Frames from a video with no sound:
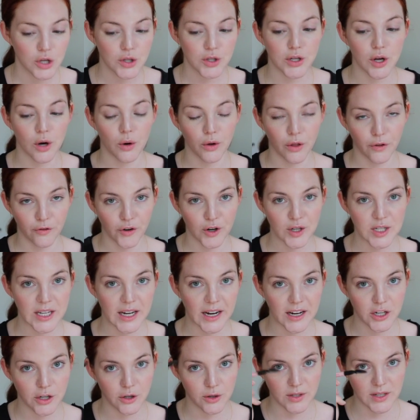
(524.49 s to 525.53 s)
So the first thing
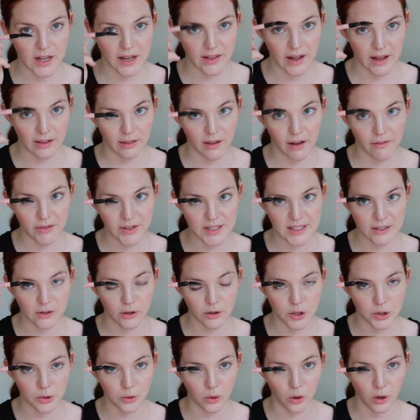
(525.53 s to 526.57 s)
I do is, I love this
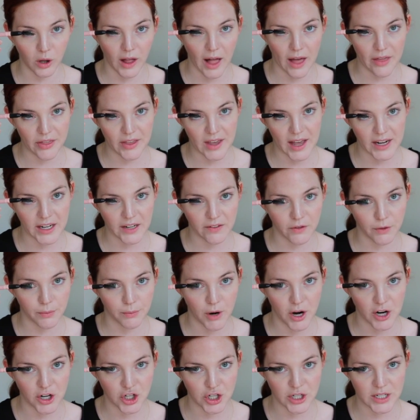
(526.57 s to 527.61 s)
little tool at the end of the
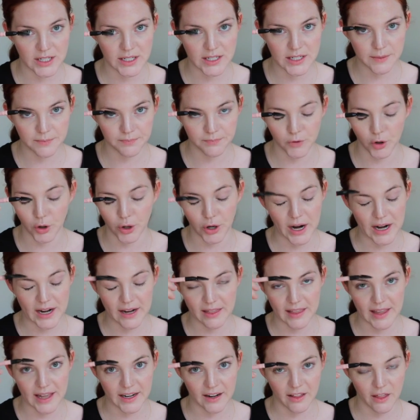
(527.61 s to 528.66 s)
brushes, or
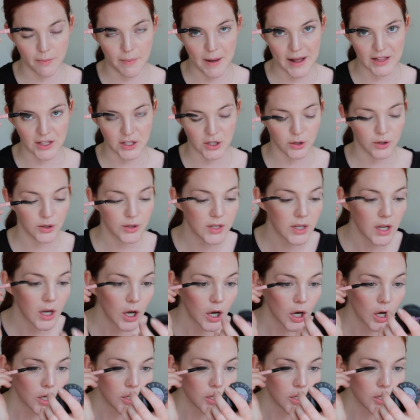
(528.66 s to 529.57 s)
at the end of the pencils.